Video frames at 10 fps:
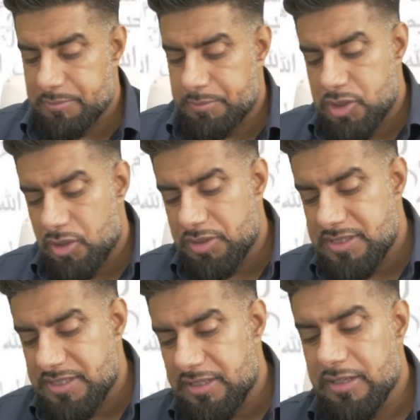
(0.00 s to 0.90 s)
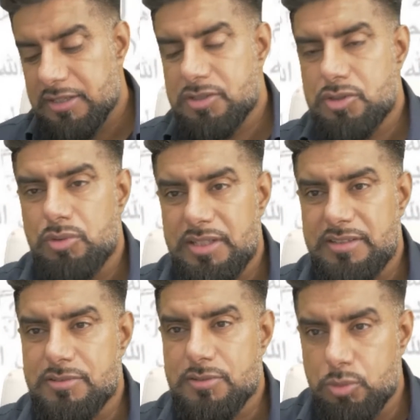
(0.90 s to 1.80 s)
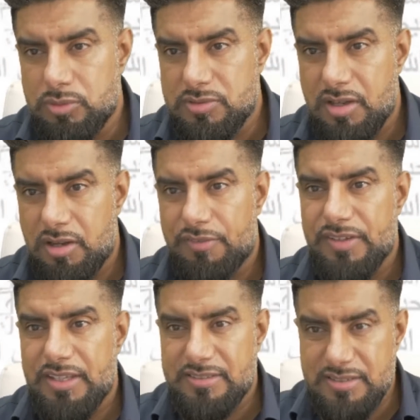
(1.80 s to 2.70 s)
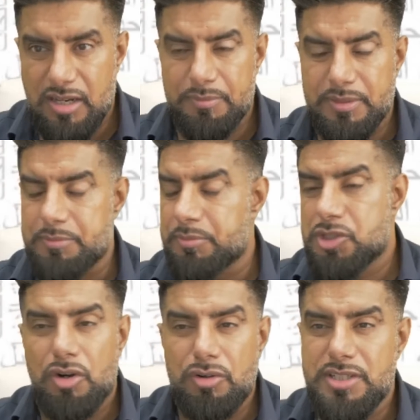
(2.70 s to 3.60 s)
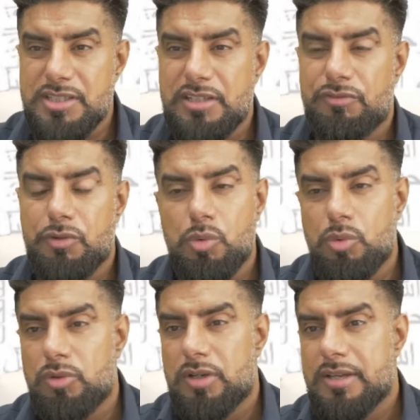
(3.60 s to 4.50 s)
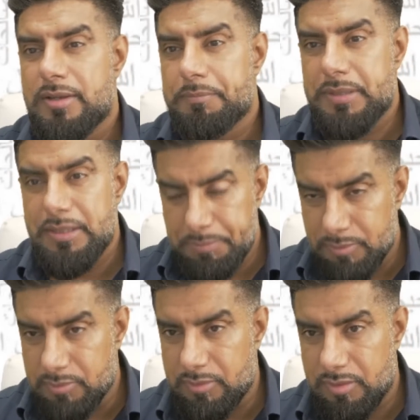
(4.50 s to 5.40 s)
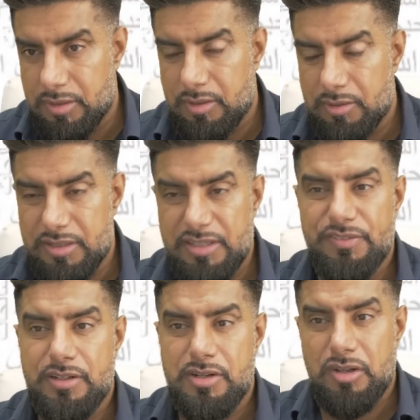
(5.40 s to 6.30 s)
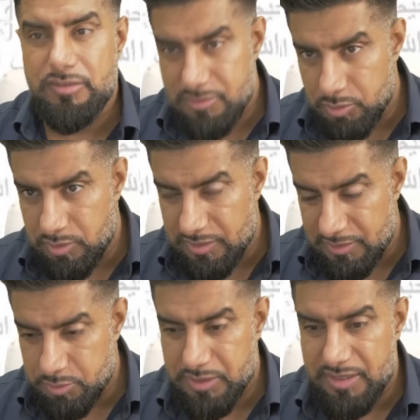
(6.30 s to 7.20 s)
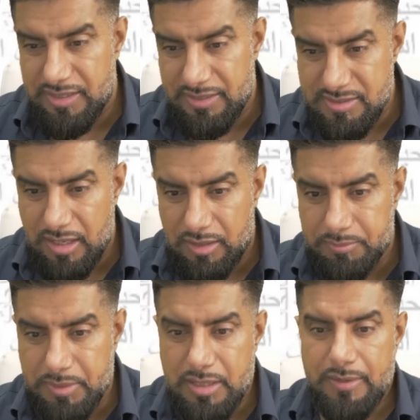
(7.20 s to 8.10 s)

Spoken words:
The majority Sunni schools of Islam and the majority of all people, even non-Sunnis within Islam,